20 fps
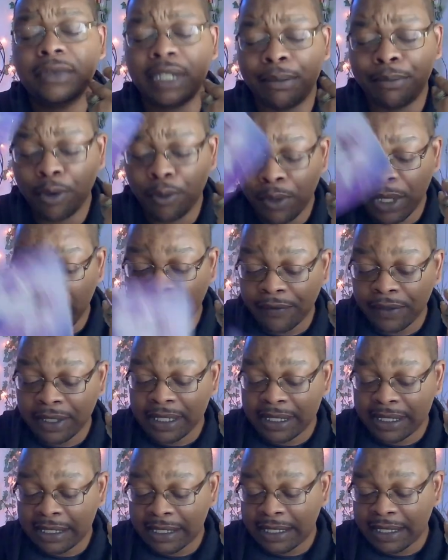But whatever
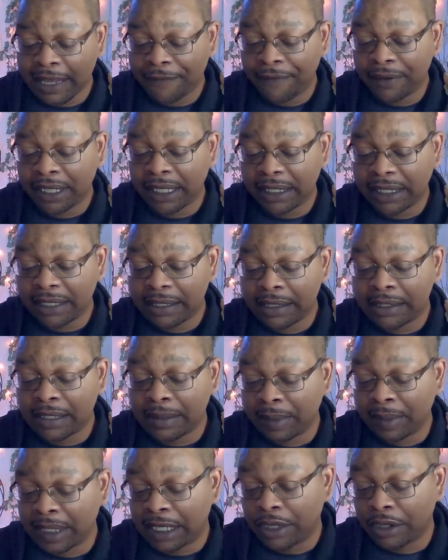this is, I feel like this is
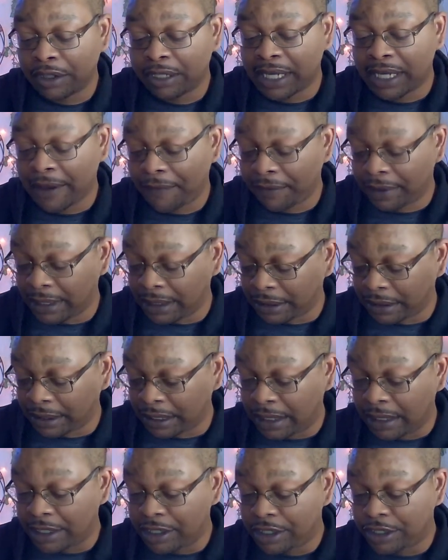something that you're definitely
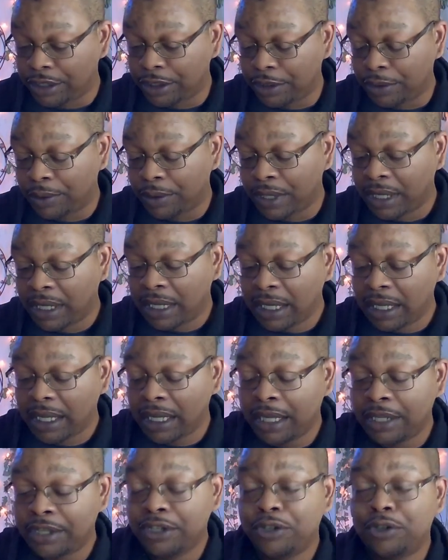looking into,
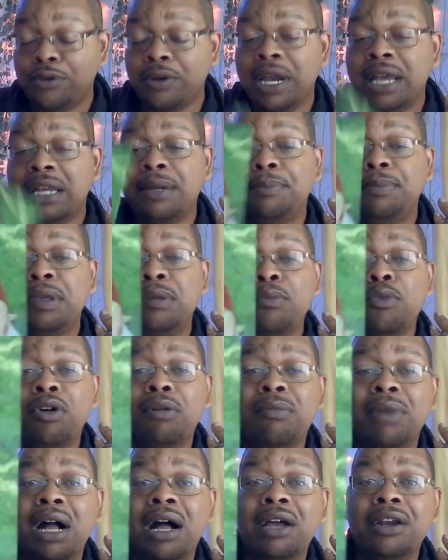and just trying to be more
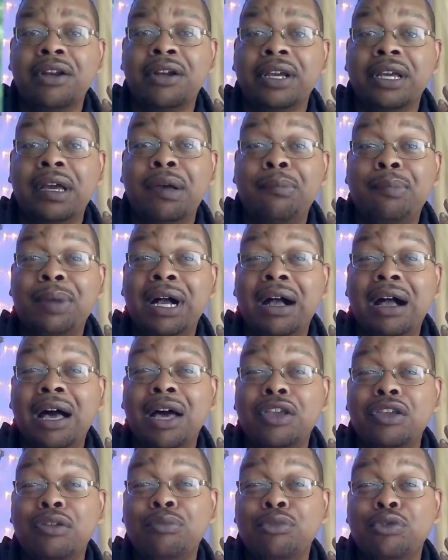moderate about how
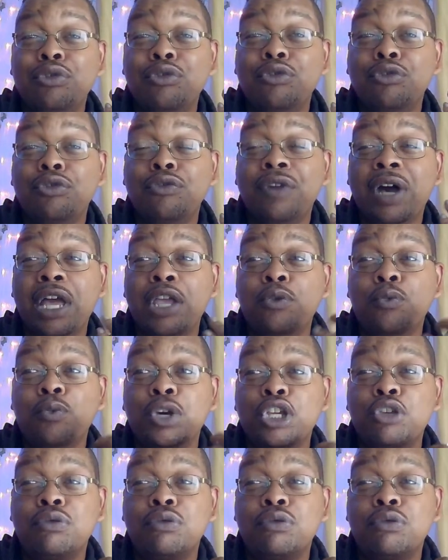you move, how you